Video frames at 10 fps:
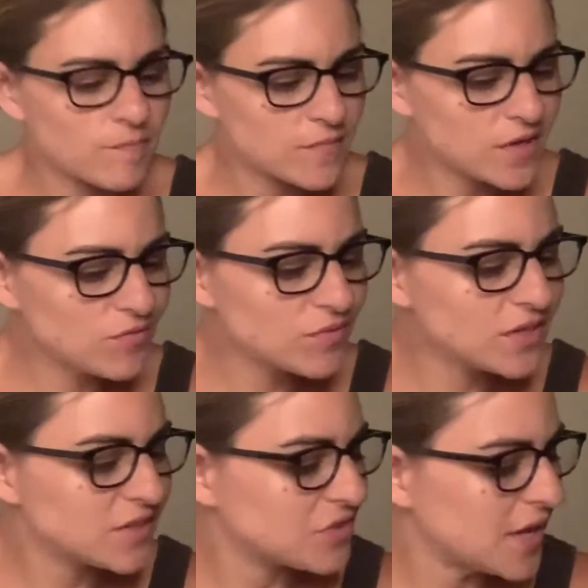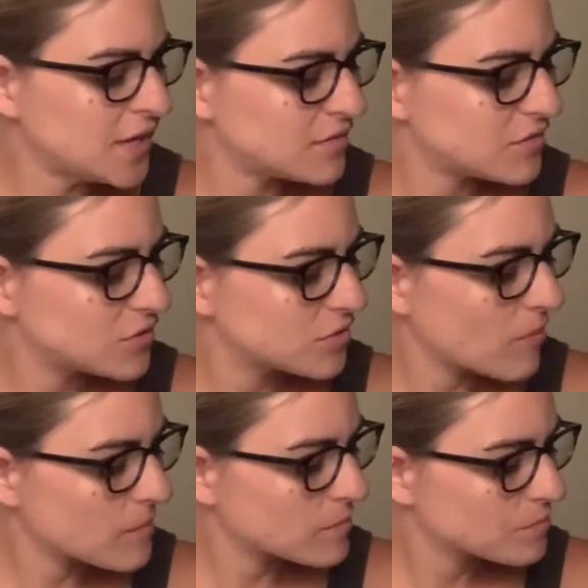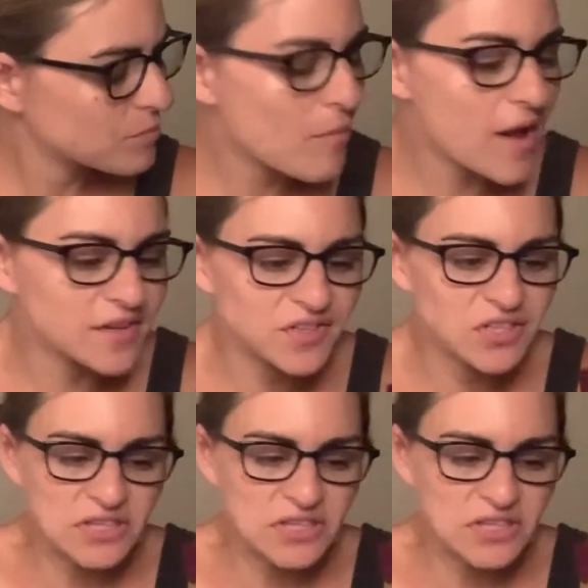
It's really dense, but it's